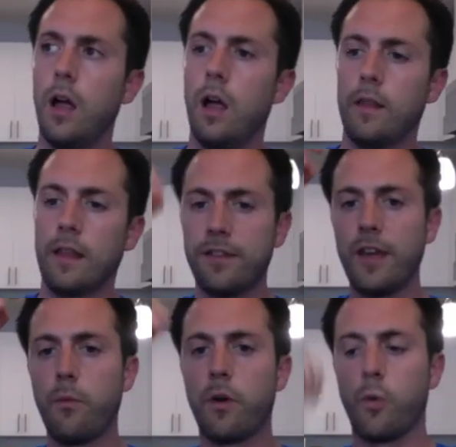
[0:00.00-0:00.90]
Let's say
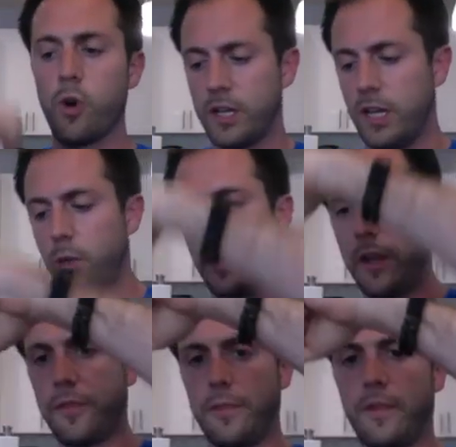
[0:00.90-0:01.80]
we're working
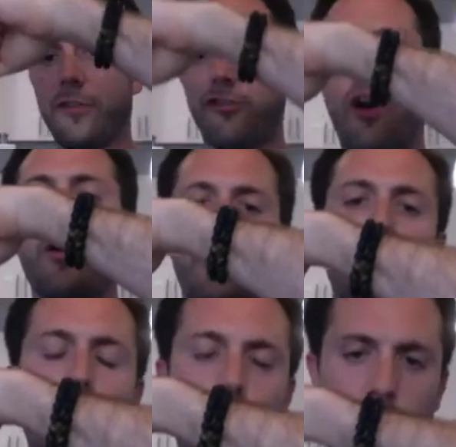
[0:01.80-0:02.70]
with Charles
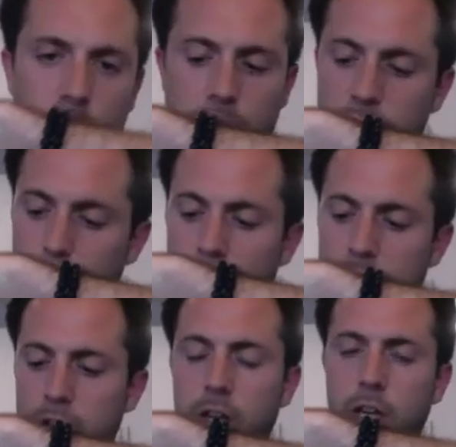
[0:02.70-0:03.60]
down here. He's way
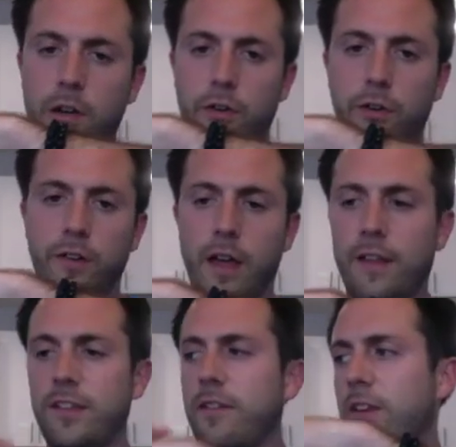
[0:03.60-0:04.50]
down here under.
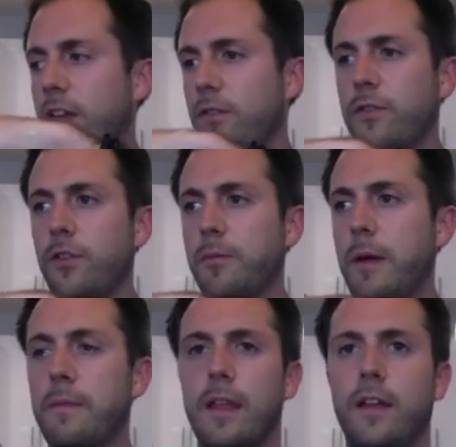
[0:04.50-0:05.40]
Steve's going to confuse me.
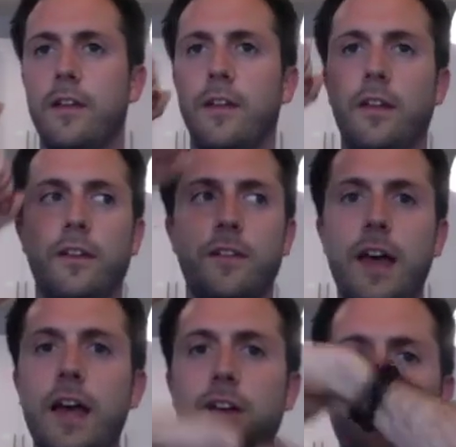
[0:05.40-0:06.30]

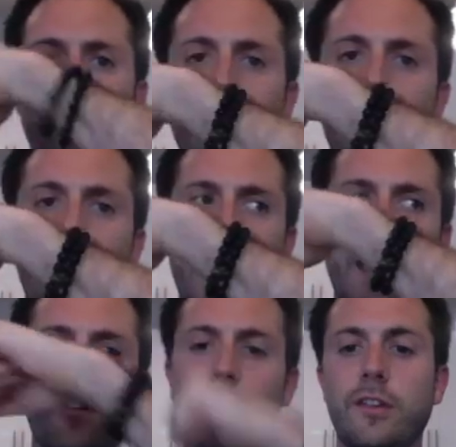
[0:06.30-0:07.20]
Zach, Joe,
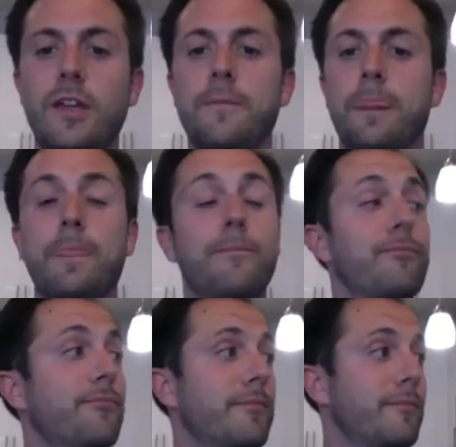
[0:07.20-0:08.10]
Ashley,
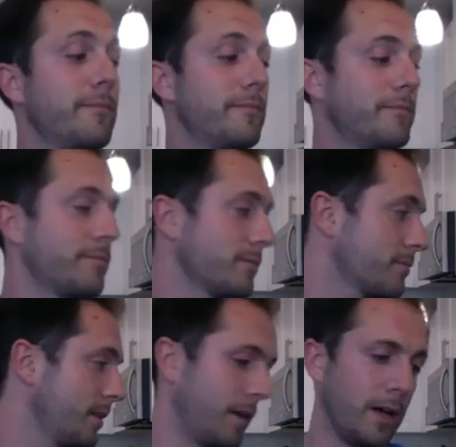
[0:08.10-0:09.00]

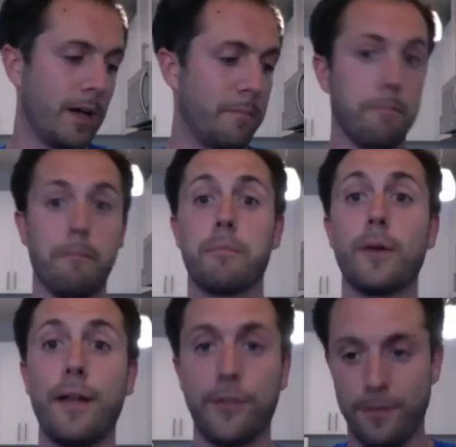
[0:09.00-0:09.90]

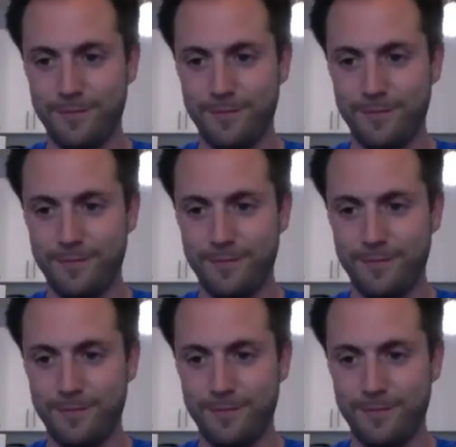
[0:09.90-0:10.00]
Brent.